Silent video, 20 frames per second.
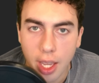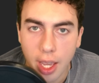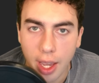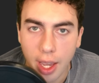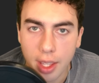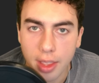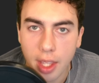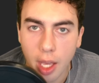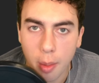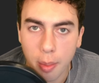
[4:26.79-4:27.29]

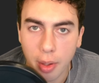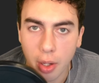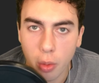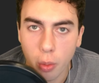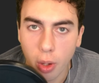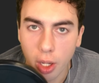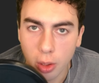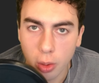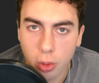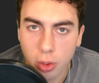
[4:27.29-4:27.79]
Hand that
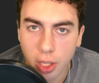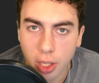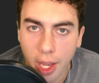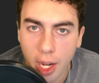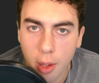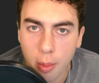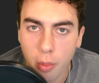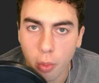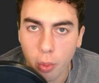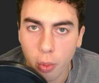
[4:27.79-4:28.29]
belt 1 loose
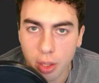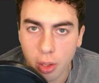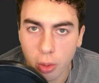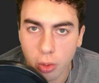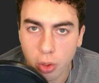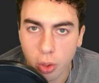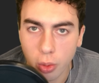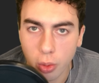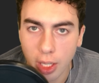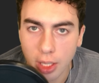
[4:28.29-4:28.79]
item with
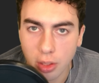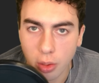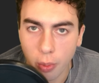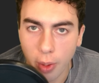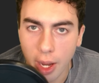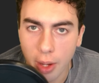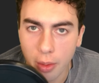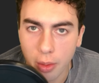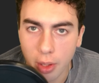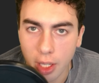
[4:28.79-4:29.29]
no suitcase
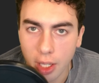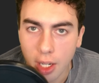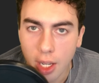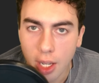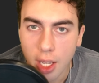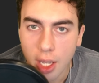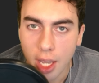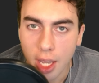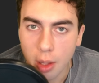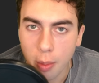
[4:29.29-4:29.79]
around it,
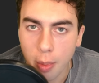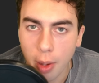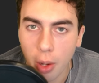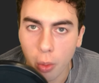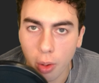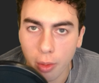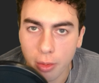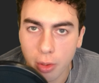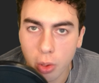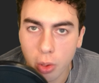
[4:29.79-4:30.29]
and the
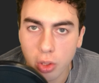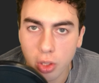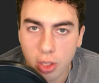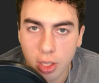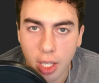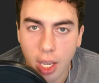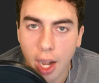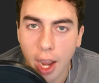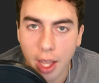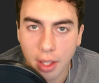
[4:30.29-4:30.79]
belt
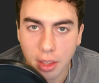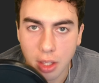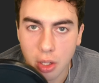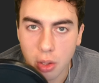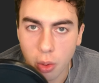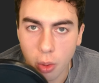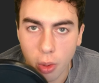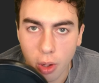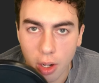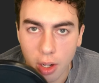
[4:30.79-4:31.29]
refuses it at the
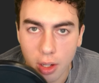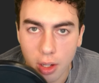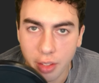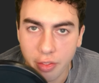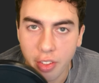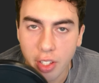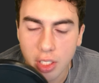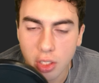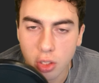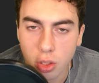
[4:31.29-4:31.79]
door. The
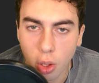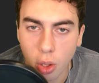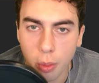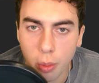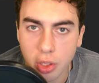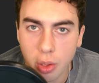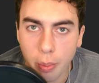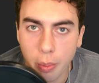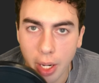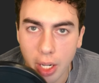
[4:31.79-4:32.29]
fix is
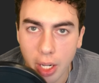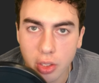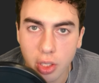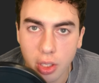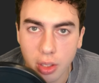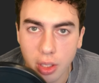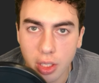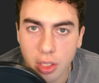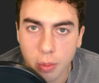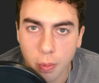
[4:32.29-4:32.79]
almost
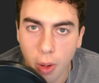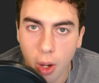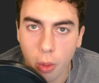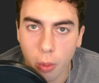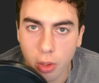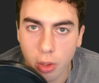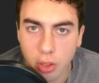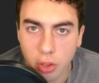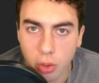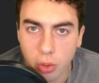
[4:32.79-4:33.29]
embarrassingly
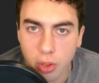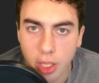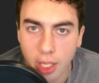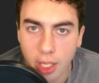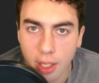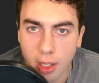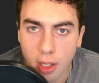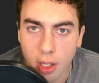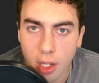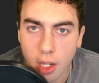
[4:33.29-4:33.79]
small once you
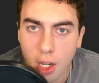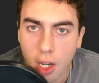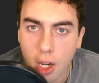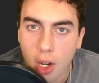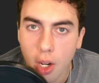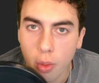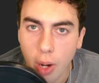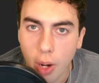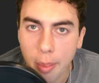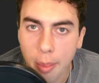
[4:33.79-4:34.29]
see it.
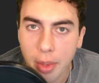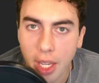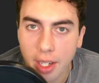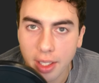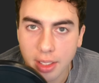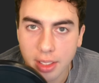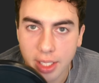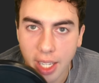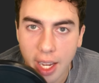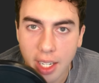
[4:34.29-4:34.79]
Wrap
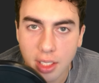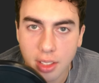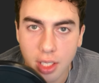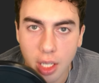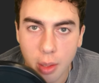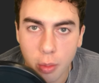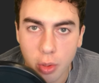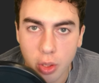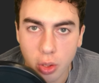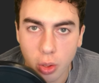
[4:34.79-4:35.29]
that exact
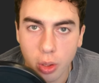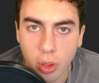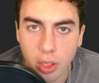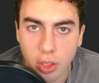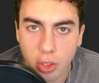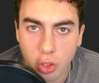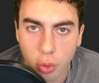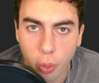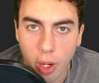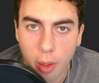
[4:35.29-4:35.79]
same result
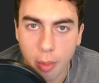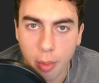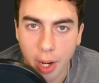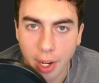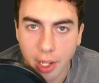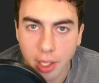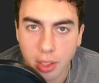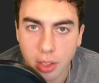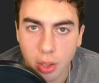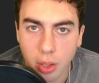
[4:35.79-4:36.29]
in square
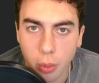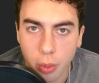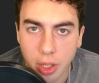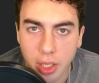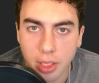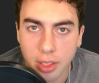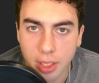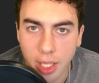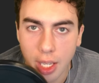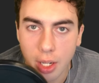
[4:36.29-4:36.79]
brackets
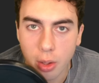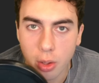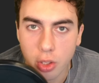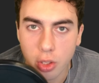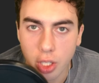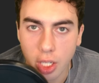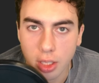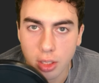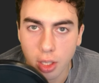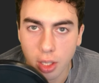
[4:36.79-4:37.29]
with the
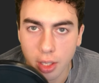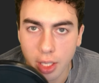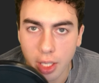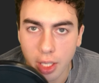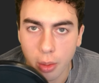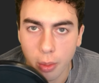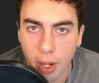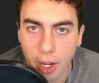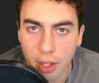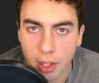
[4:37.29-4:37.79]
standard JSON
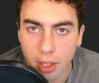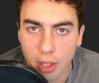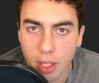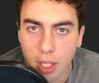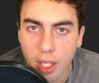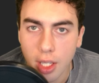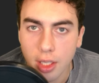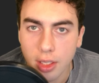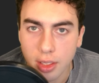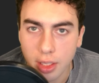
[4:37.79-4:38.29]
key around it.
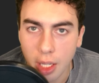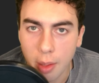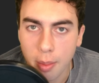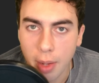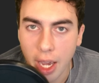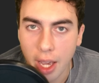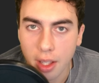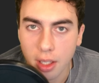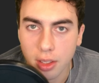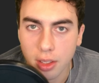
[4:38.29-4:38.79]
Same
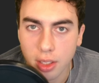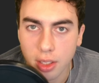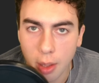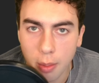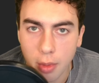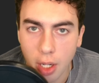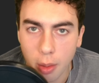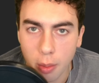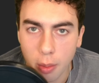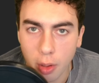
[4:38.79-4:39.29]
math,
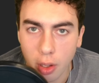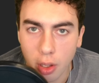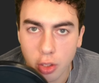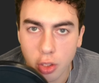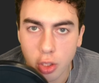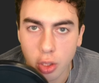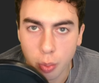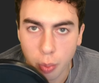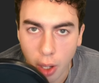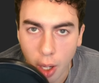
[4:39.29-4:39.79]
same number,
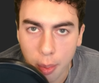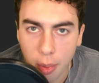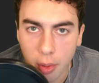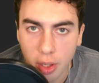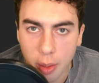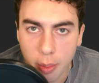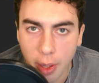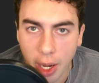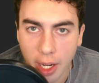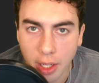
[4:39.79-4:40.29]
just
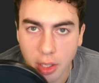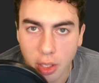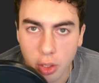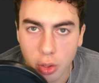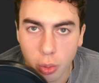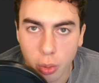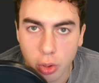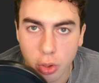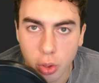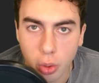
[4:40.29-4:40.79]
properly packed
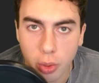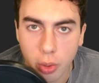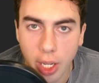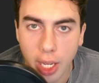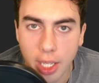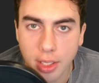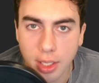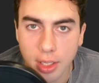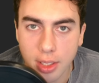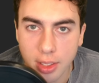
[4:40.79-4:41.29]
into a
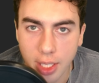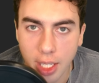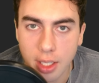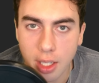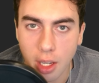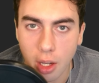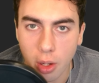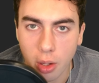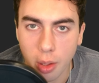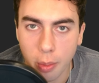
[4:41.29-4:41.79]
suitcase and set
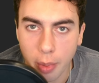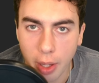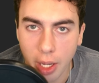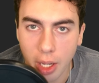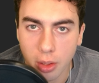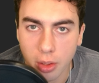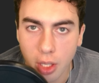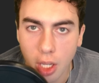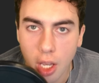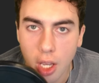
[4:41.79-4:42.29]
down on the
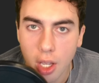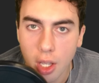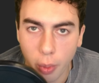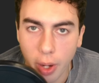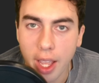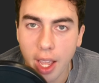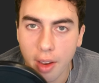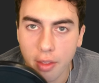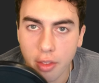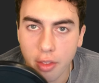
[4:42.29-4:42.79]
belt, the
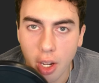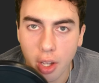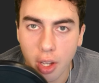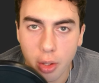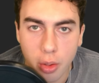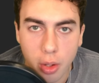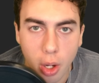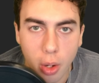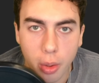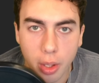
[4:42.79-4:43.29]
way every
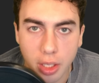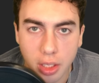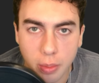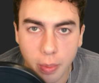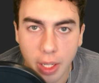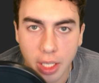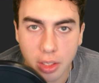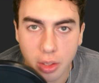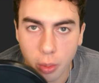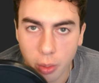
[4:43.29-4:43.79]
other node
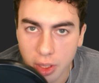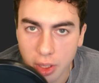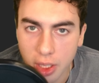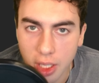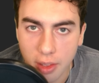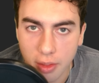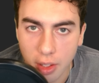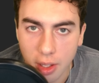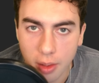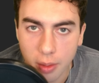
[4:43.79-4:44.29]
expects to
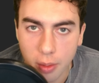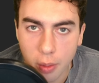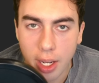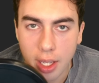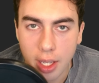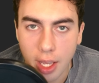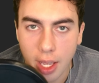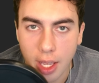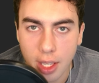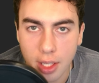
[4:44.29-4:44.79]
receive it. Run
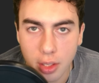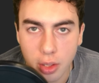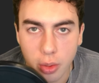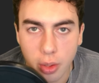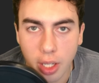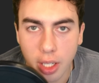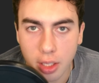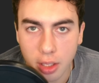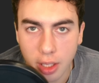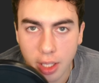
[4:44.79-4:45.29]
it, and you
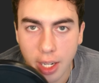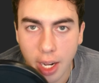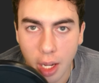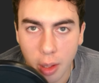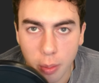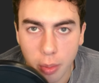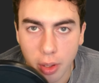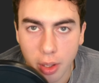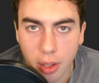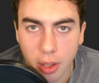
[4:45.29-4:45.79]
get a clean
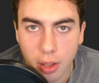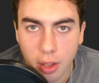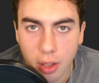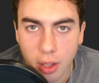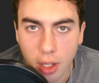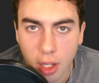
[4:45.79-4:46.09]
output.